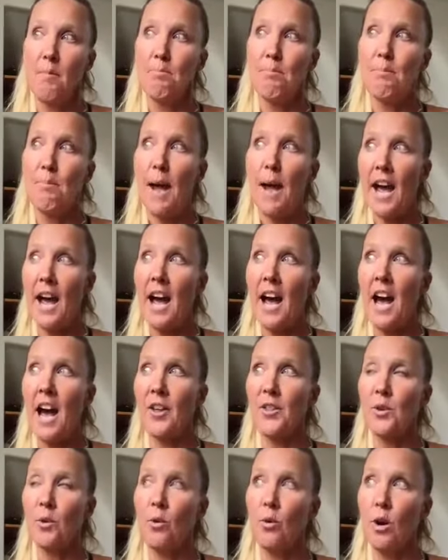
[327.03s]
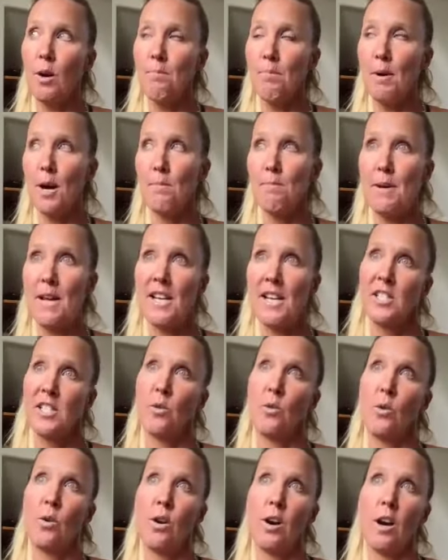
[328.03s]
path or purpose
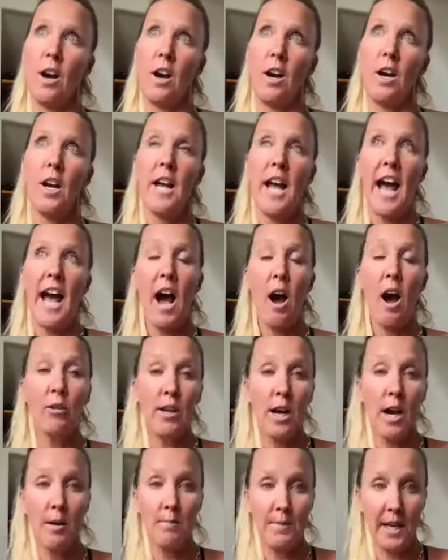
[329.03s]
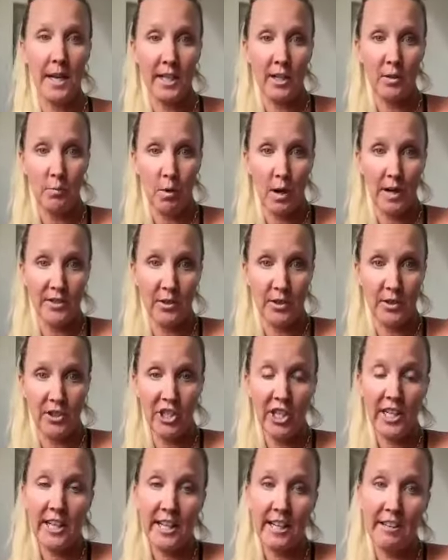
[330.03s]
or outcome that you want to
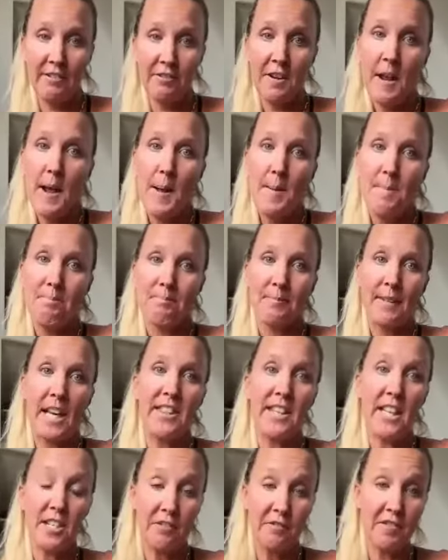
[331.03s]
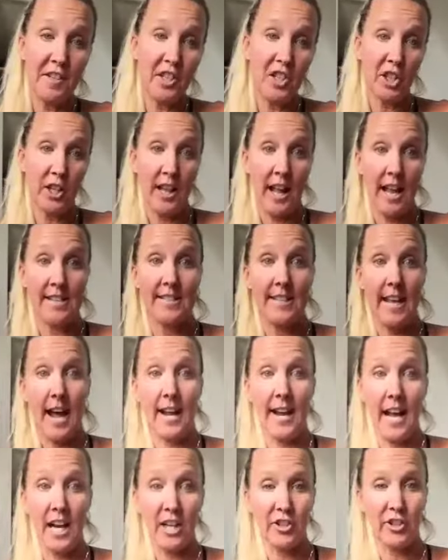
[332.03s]
achieve, and then you visualize that
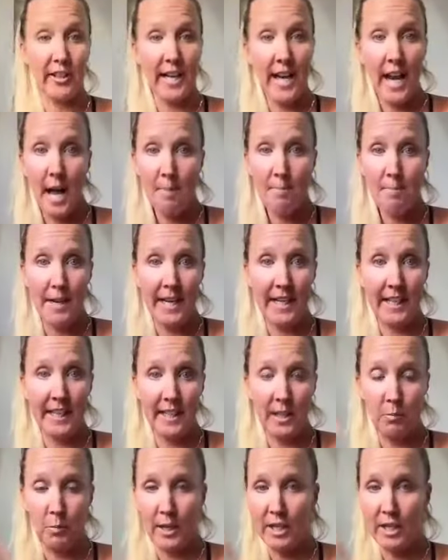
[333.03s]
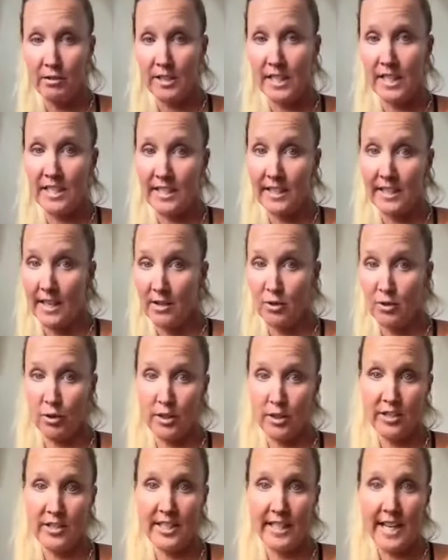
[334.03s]
actually happening, and then what you need to in order
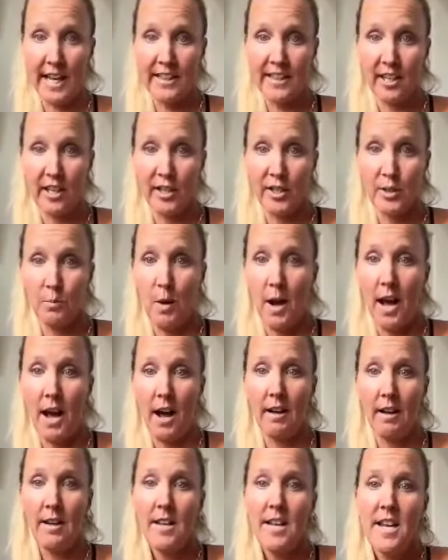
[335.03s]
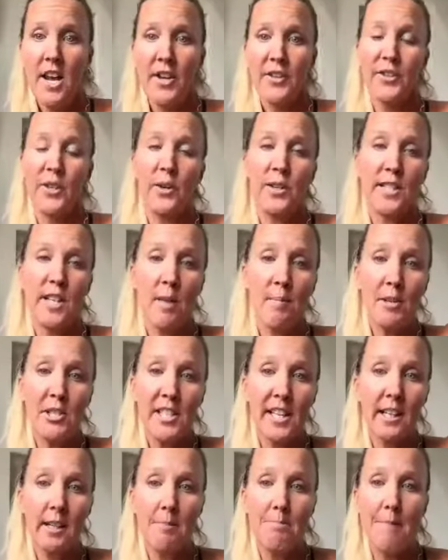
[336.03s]
to get there as well. So it's almost
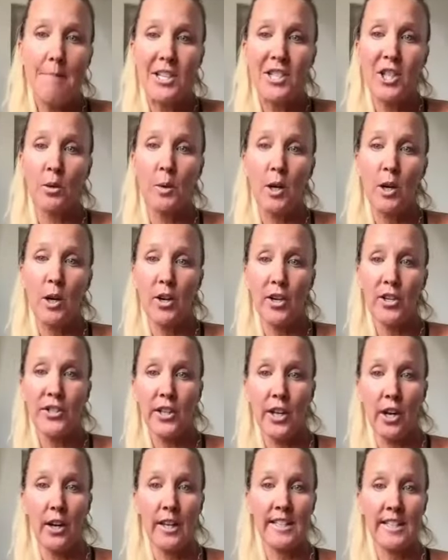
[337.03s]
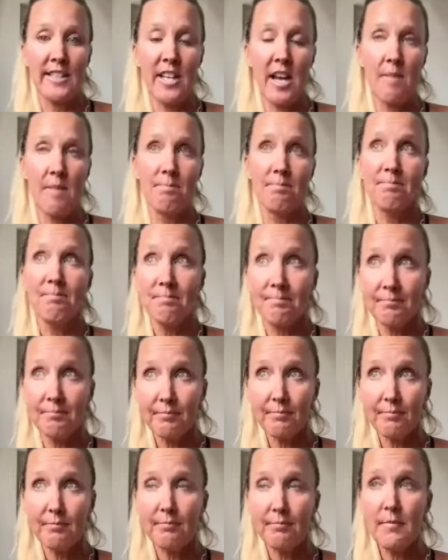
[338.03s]
like a mental rehearsal. It's
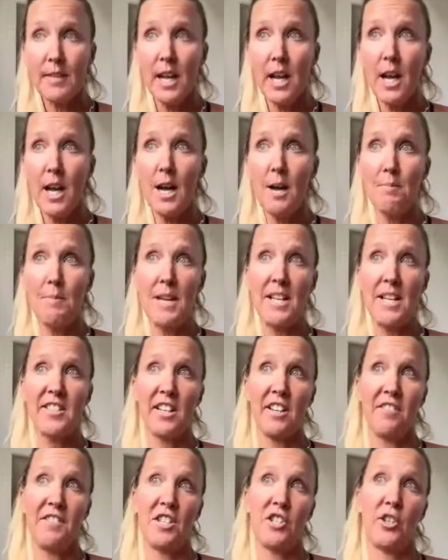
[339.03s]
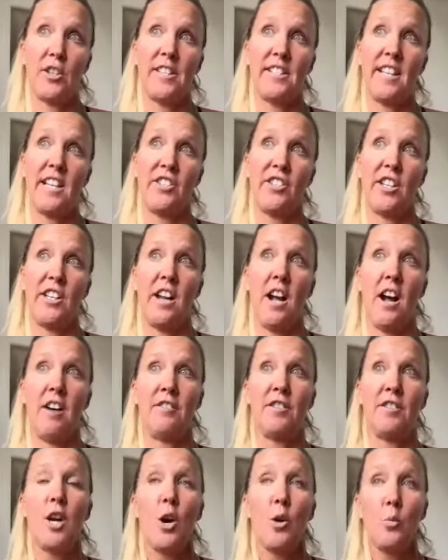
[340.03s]
a visualization of
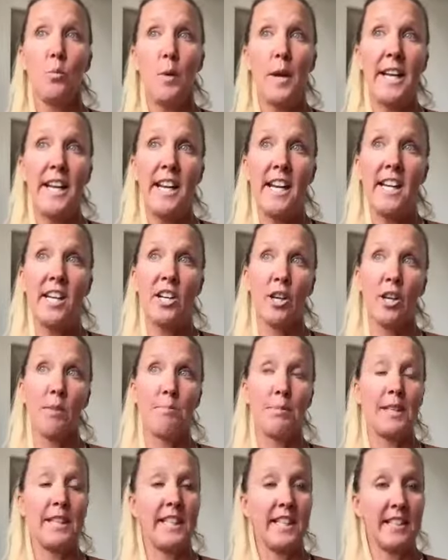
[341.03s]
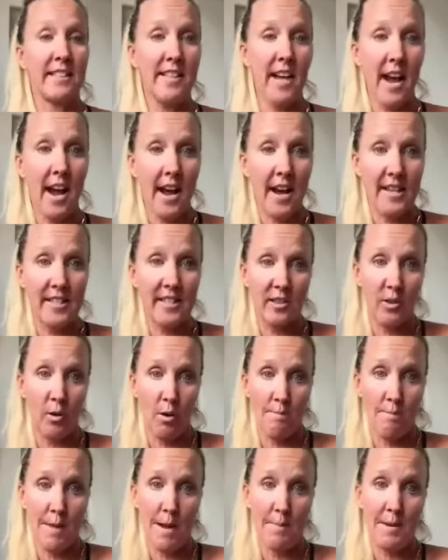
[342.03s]
winning or completing the tasks, or
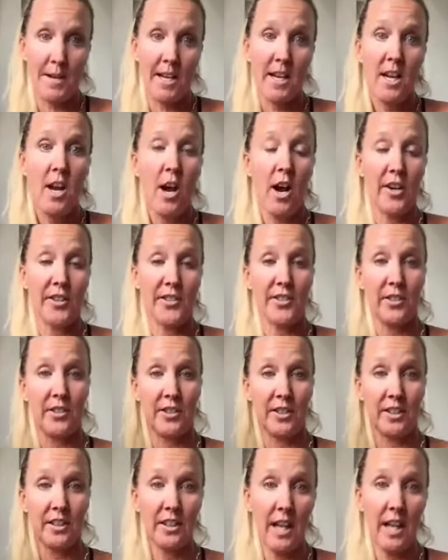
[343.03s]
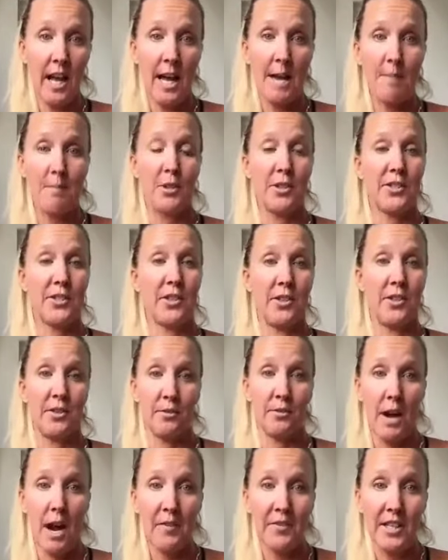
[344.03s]
maybe a certain climb or a certain
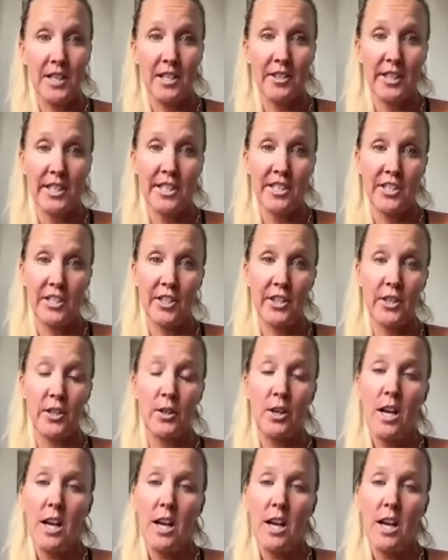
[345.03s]
route that you're going to do,